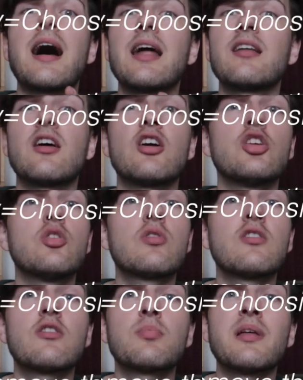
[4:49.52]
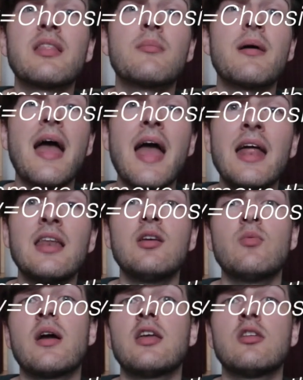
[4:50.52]
and you can split them
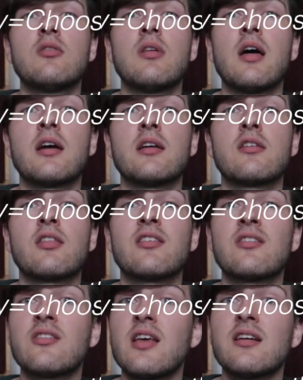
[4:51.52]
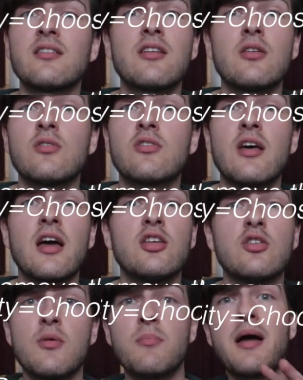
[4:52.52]
any way you like. There's six notes there,
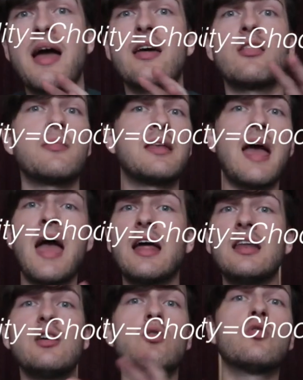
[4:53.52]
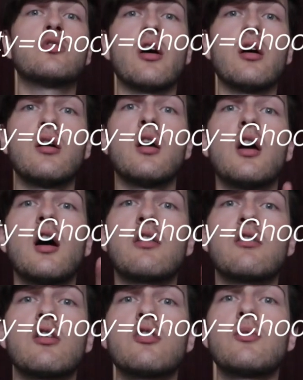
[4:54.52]
you can pair them in any order
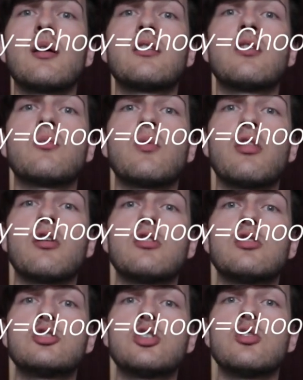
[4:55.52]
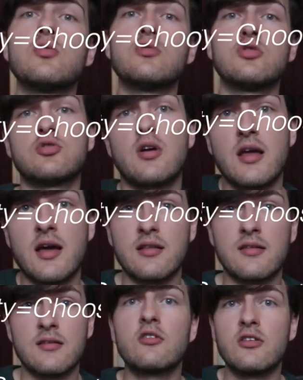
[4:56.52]
as long as you end up with two
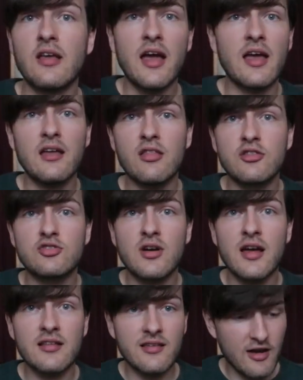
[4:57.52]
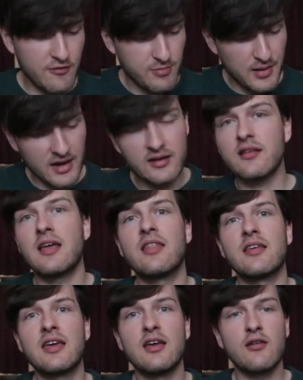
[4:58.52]
triads. Today, the triads I've picked
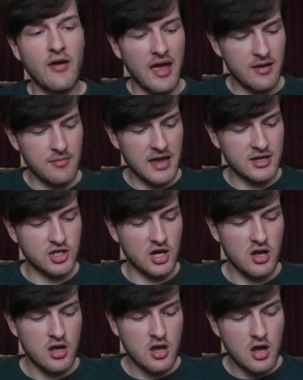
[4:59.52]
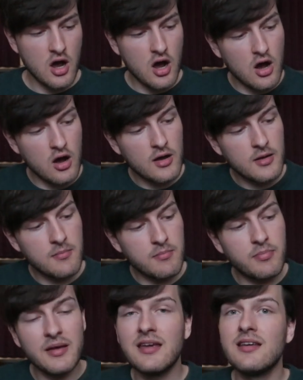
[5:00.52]
in the key of A major are
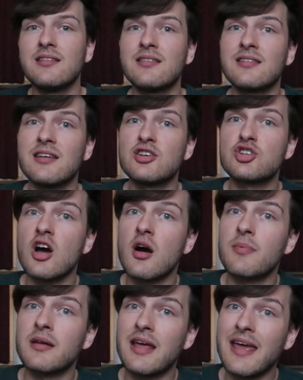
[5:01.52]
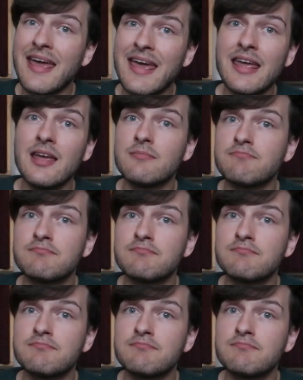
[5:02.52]
B, C sharp and E,